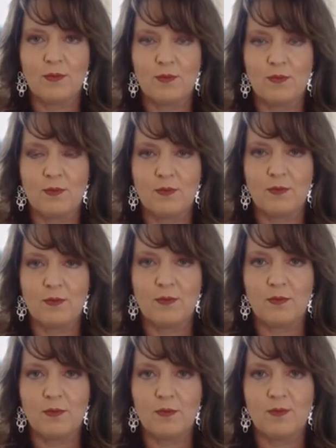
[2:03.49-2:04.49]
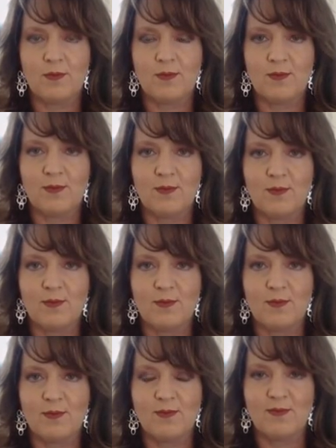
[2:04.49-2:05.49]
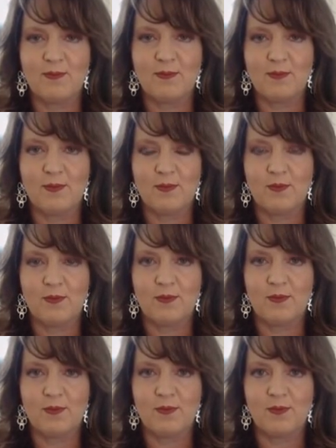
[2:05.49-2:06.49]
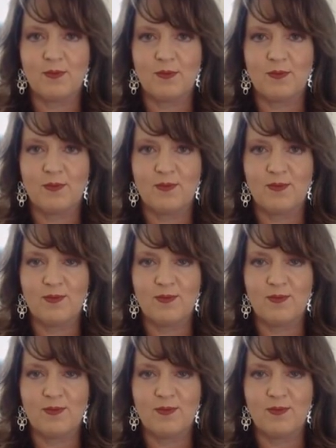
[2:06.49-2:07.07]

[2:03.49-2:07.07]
[no speech]